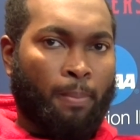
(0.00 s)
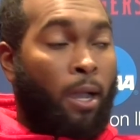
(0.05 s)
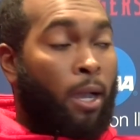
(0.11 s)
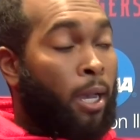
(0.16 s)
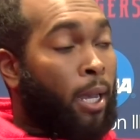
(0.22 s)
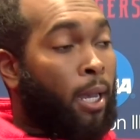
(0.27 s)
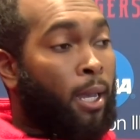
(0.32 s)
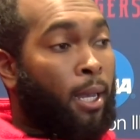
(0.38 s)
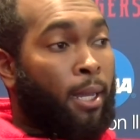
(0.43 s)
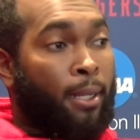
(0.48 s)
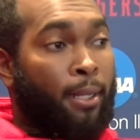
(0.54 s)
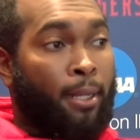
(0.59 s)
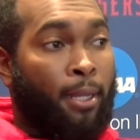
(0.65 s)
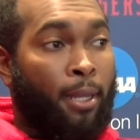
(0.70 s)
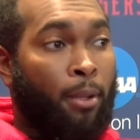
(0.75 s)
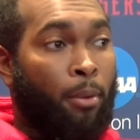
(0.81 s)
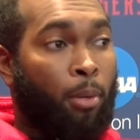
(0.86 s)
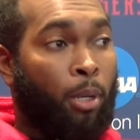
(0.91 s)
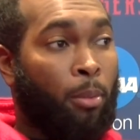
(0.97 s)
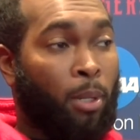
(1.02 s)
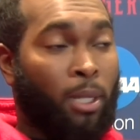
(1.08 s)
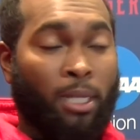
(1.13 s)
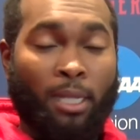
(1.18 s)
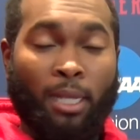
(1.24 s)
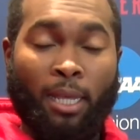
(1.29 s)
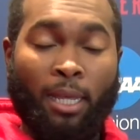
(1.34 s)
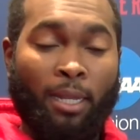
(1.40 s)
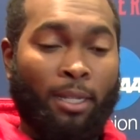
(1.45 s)
Pretty much,
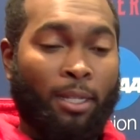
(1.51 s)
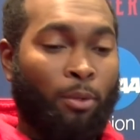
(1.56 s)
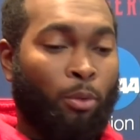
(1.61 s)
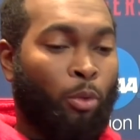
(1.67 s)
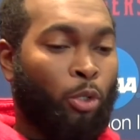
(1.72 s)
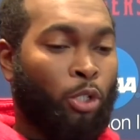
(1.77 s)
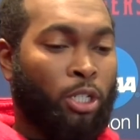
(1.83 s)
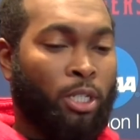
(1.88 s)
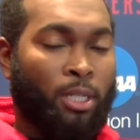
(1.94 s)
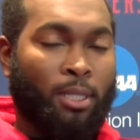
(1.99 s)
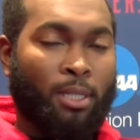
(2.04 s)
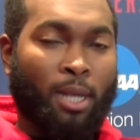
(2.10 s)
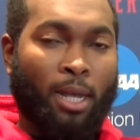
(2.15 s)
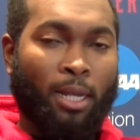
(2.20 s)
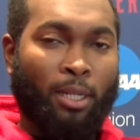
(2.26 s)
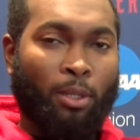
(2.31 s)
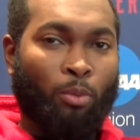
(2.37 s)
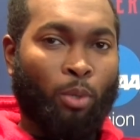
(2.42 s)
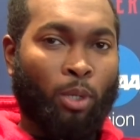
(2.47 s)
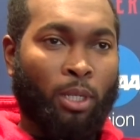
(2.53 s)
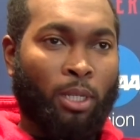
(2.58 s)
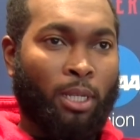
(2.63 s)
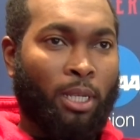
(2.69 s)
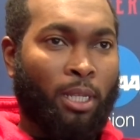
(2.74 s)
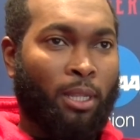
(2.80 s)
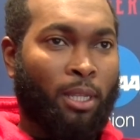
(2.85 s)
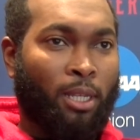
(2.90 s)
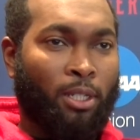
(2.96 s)
again, we're just excited to really
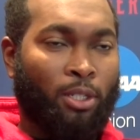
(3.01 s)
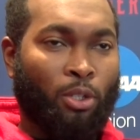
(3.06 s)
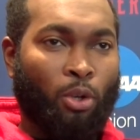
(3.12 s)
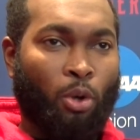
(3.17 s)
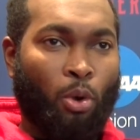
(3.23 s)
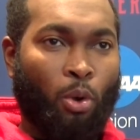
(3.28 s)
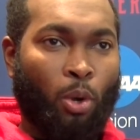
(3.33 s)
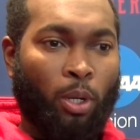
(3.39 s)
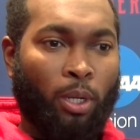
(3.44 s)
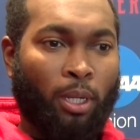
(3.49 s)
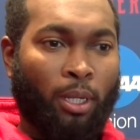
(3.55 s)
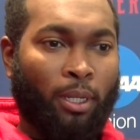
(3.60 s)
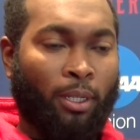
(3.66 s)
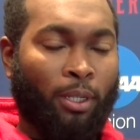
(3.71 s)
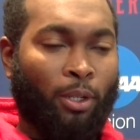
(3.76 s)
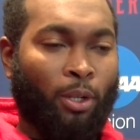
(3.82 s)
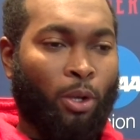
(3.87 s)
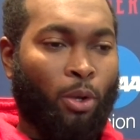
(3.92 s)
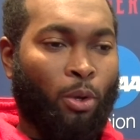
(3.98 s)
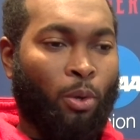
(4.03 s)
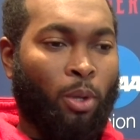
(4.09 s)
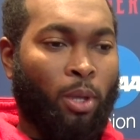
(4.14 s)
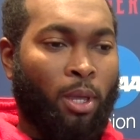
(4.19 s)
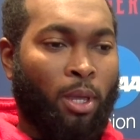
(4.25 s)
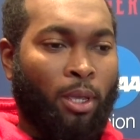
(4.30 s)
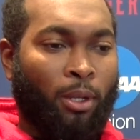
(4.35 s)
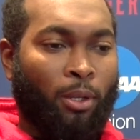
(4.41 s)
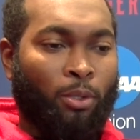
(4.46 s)
get things going and, you know,
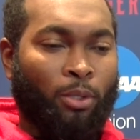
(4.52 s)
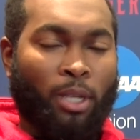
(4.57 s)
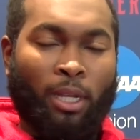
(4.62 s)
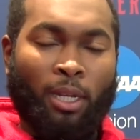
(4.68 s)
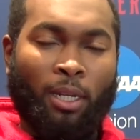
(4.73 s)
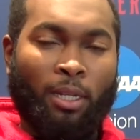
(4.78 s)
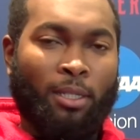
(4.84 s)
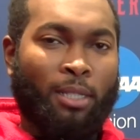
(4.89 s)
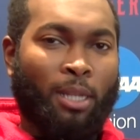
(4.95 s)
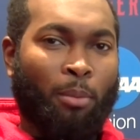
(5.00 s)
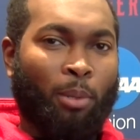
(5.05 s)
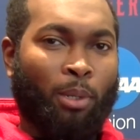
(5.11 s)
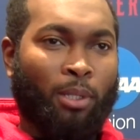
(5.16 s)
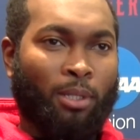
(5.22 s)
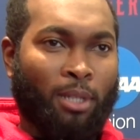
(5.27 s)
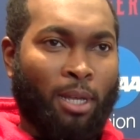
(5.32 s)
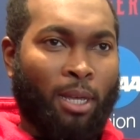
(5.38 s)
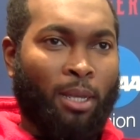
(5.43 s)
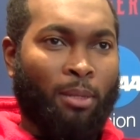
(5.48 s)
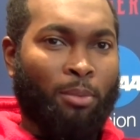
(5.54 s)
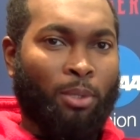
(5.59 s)
taking it a step at a time.